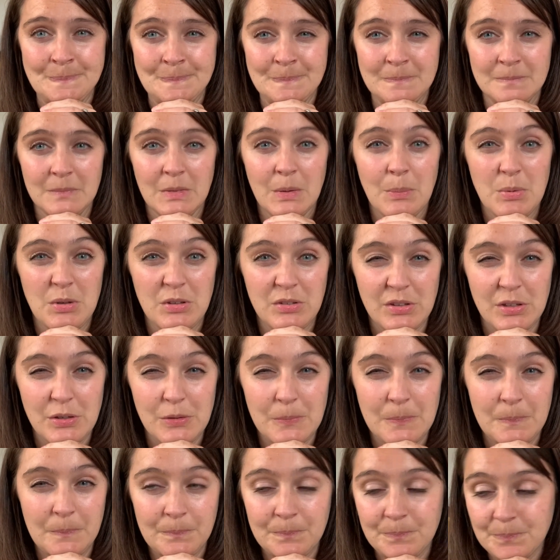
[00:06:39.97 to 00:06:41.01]
Maybe soon.
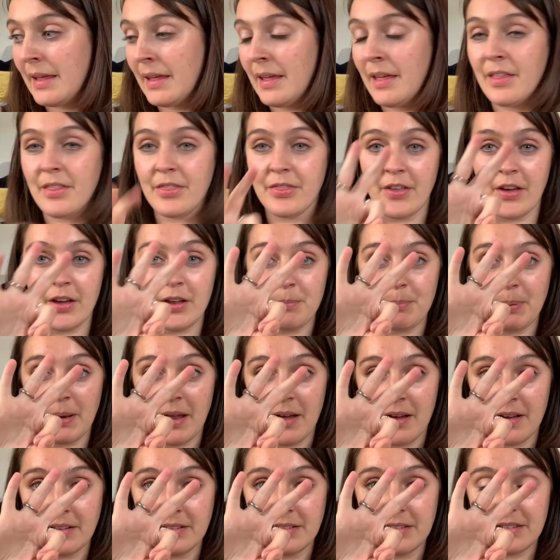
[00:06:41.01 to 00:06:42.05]
Third
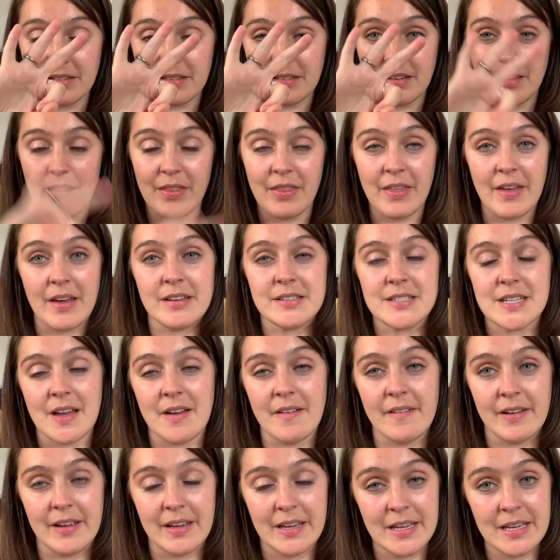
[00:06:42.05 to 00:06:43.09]
plant that
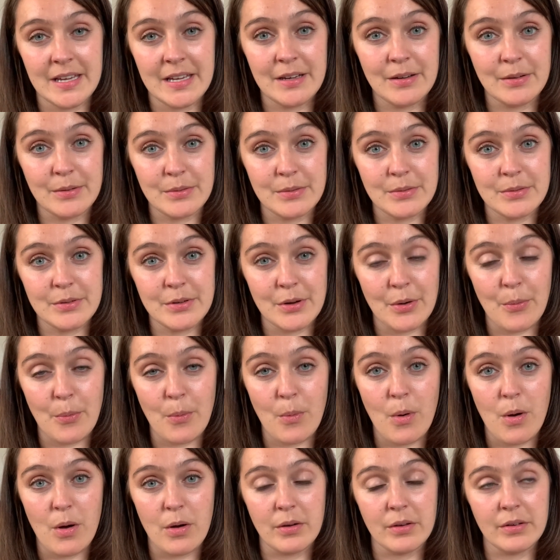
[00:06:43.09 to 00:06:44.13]
I killed
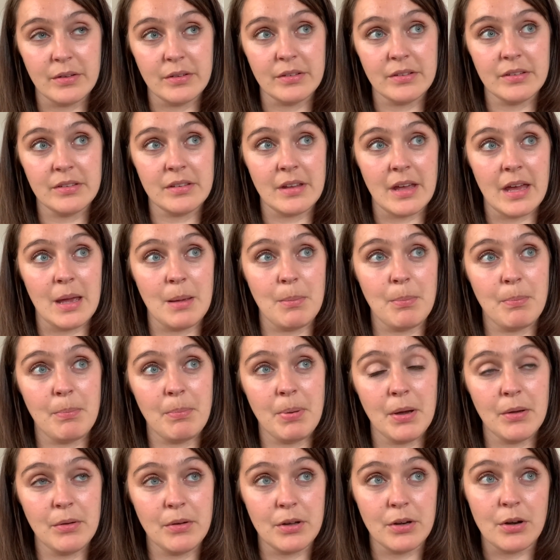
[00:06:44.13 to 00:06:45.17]
was a
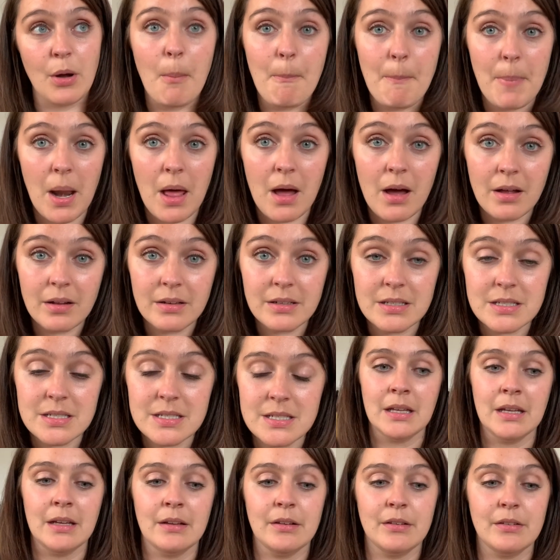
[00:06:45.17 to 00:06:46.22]
Polkadot
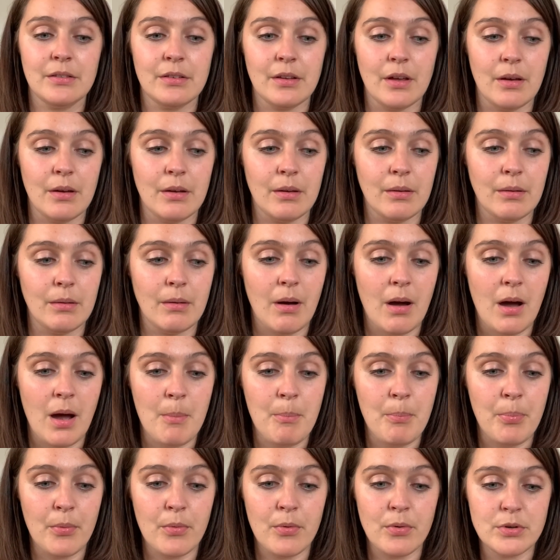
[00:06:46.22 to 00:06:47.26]
plant. So I
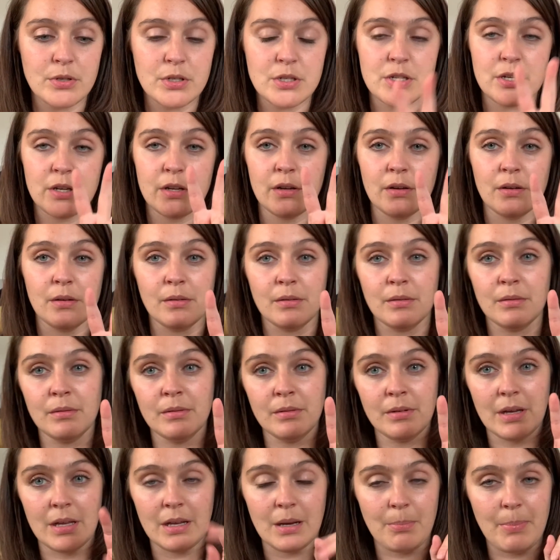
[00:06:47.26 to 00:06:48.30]
bought 2
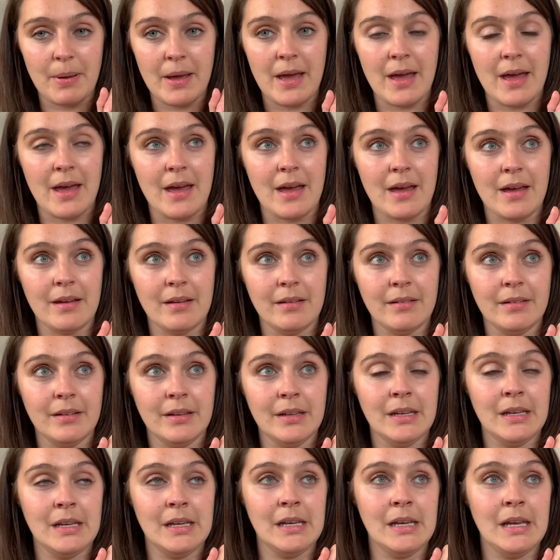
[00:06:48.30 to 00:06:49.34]
in a pair
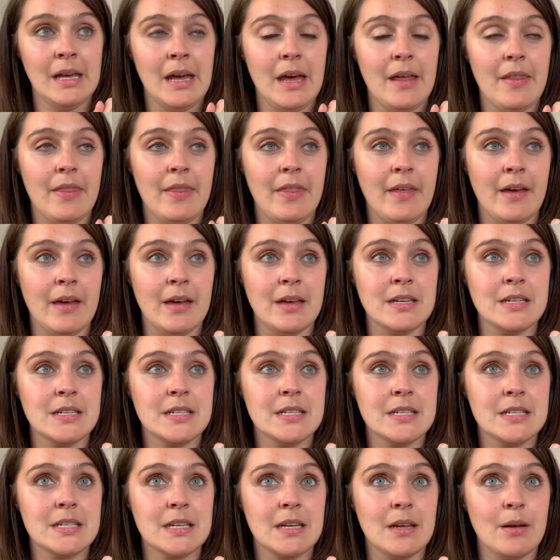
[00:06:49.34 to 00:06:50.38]
that
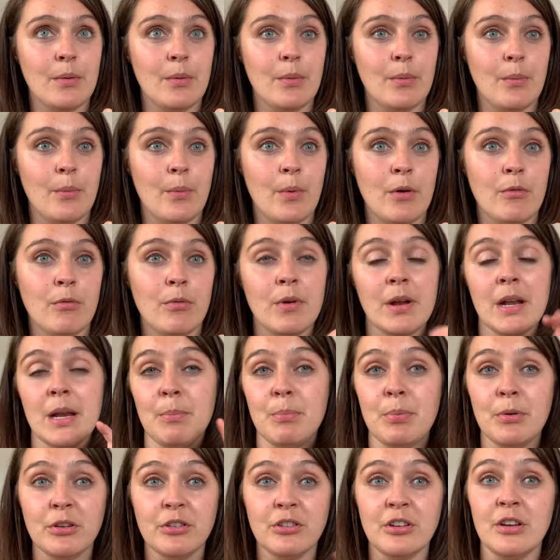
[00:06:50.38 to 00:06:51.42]
were really
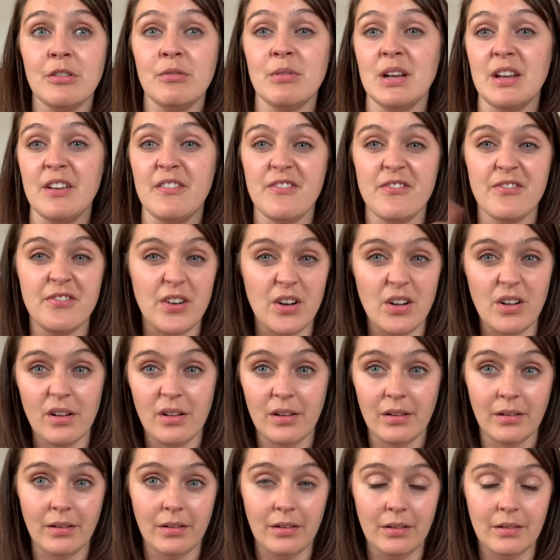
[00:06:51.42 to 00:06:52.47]
bushy, really
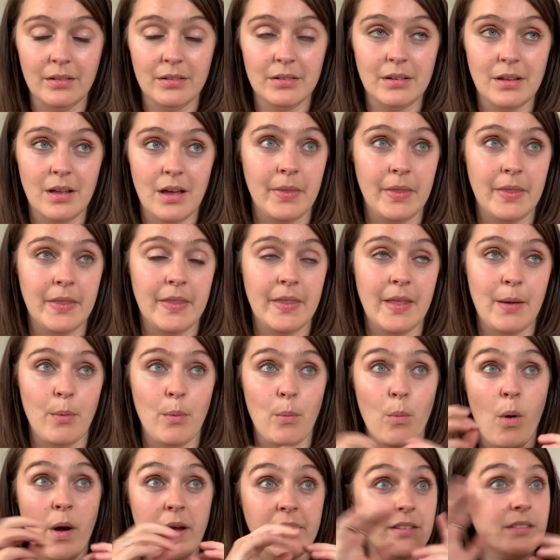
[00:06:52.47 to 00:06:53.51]
full. They were
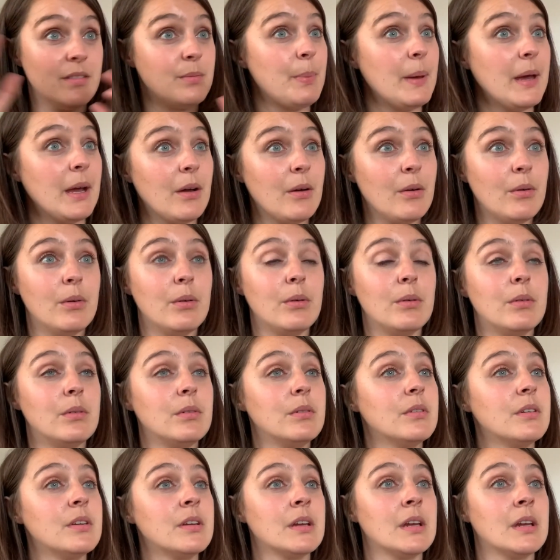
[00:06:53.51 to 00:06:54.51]
white speckled,